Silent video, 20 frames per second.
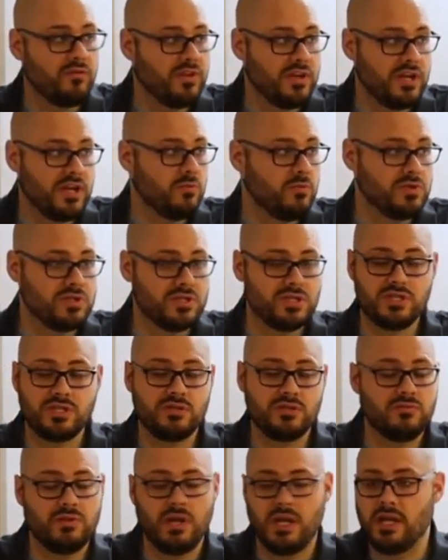that he was
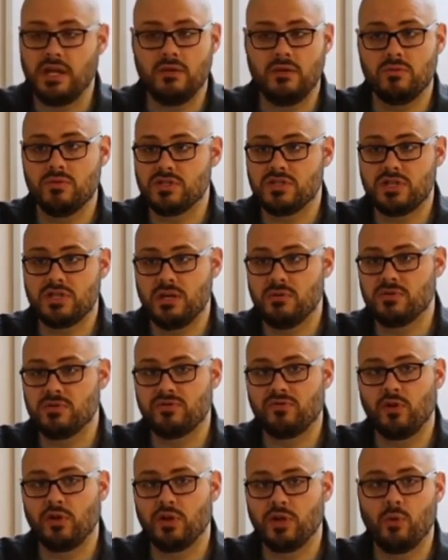that he was he was
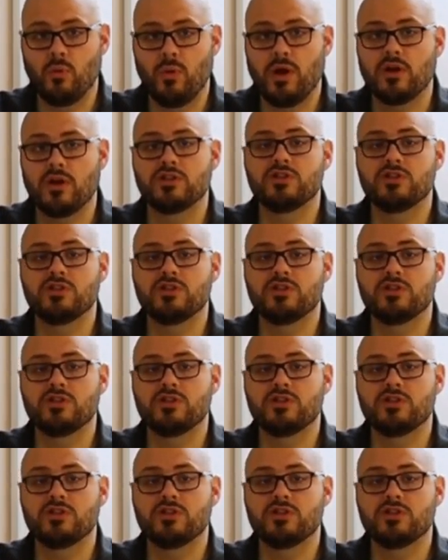fully aware.